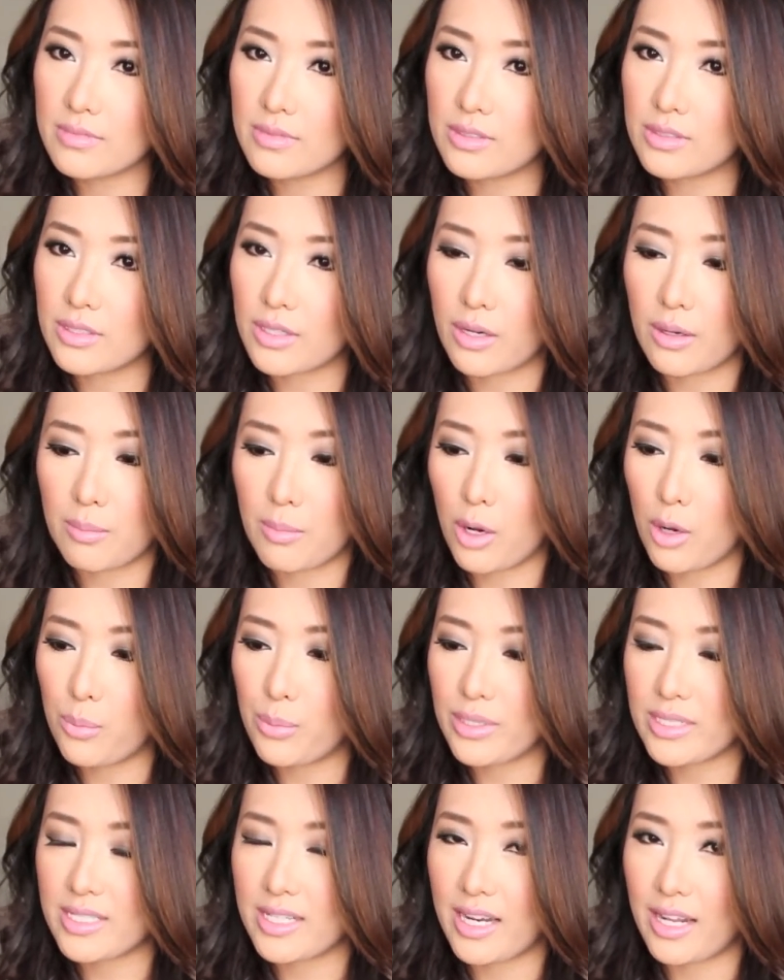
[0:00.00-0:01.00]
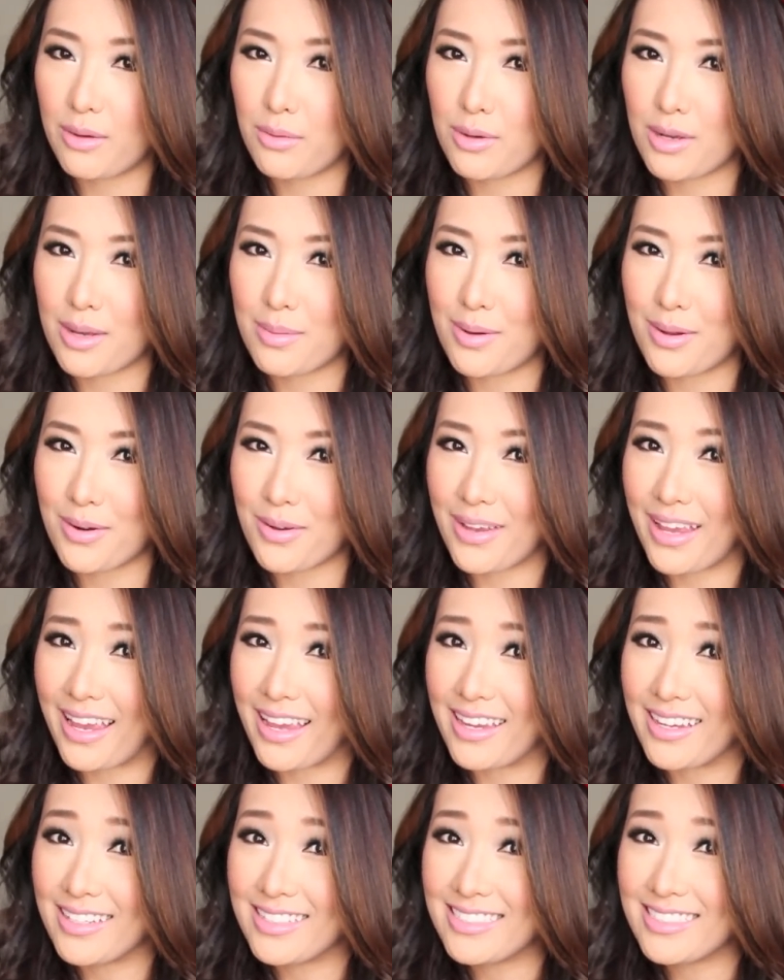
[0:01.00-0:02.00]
So I'm hoping today it will come out okay.